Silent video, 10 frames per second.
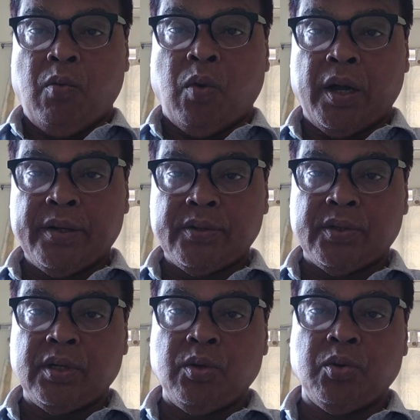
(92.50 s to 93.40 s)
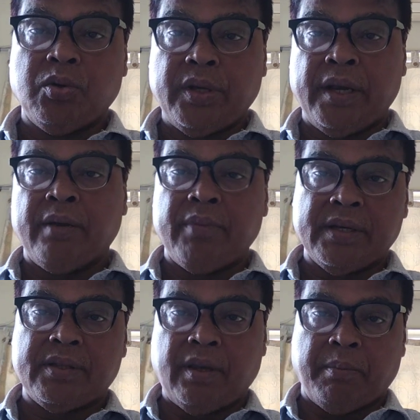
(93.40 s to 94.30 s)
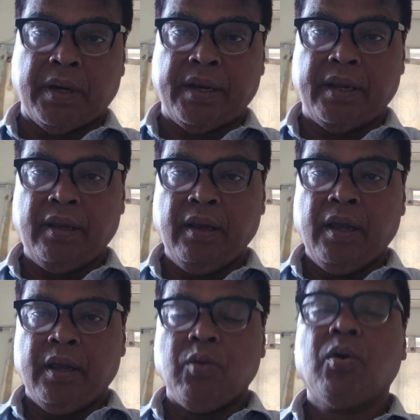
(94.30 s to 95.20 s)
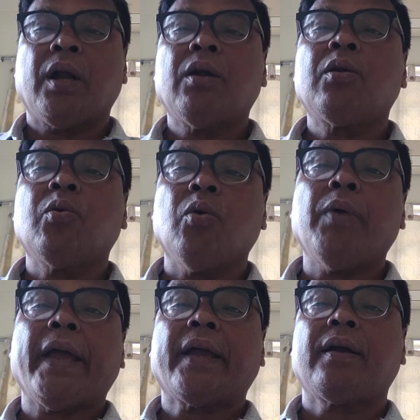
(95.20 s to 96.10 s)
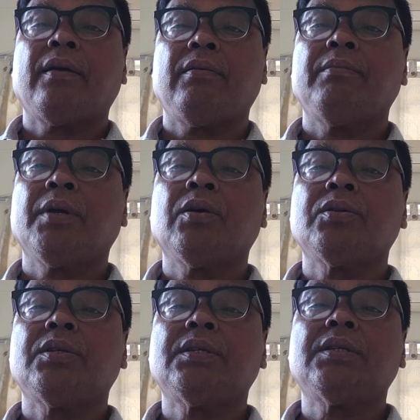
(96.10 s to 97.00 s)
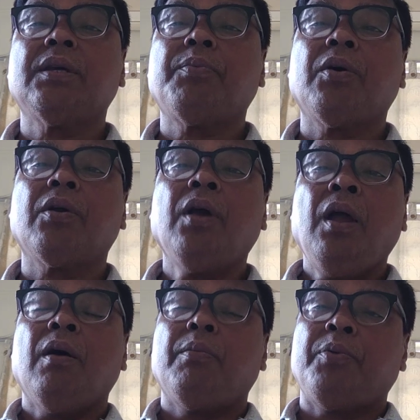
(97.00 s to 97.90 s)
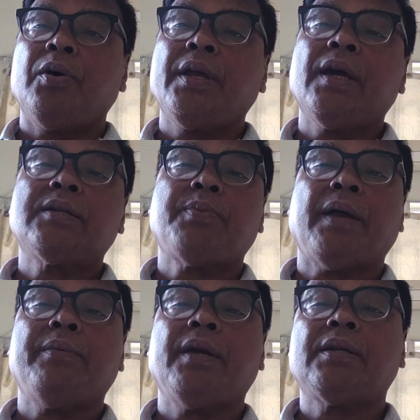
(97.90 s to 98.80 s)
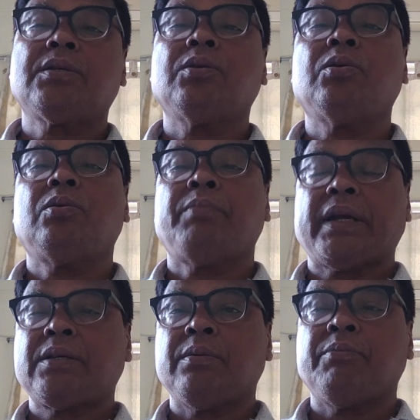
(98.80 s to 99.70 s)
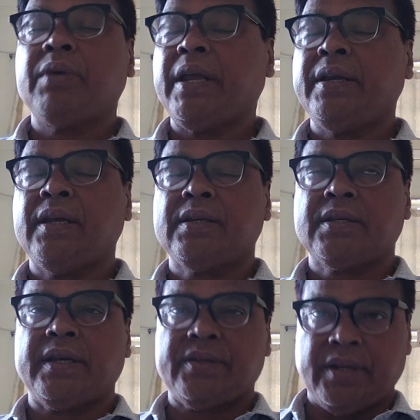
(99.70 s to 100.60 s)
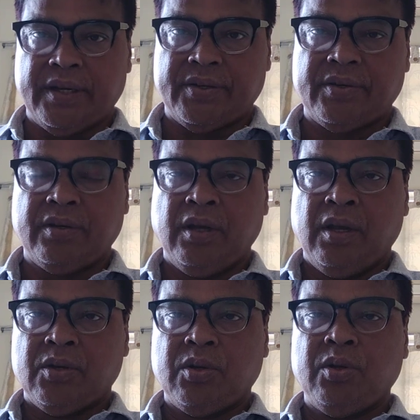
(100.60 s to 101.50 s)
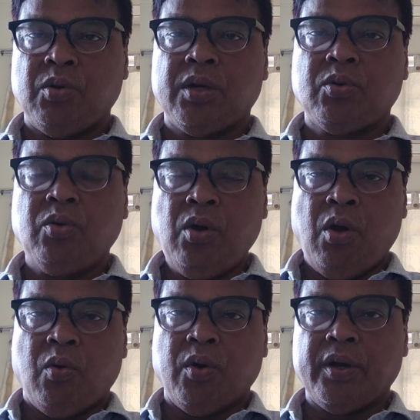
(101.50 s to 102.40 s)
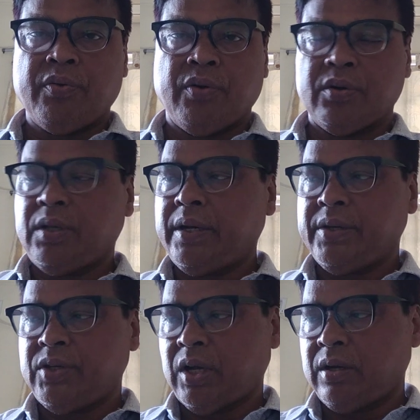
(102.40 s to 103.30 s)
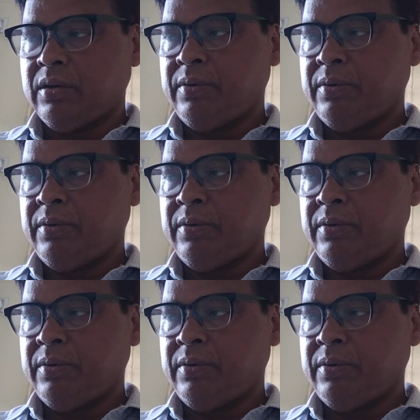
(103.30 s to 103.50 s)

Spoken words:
Once you invest the money, you cannot go back, because this is a for 4 years, 5 years, so maximum 10 years cases. So you have to wait for the result.